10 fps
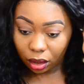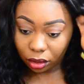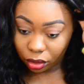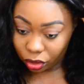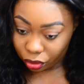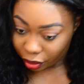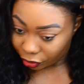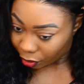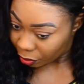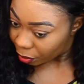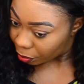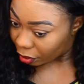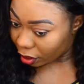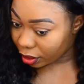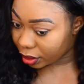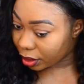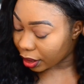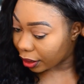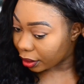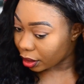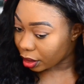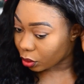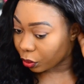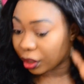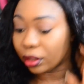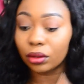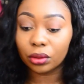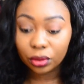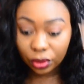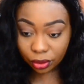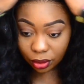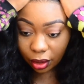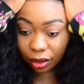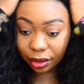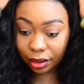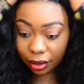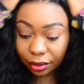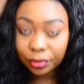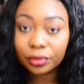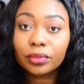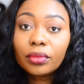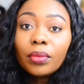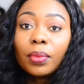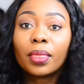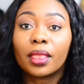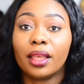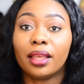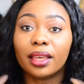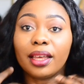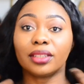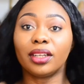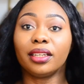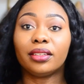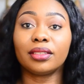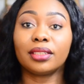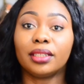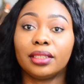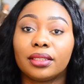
straight from the box and this wig looks good it actually looks nice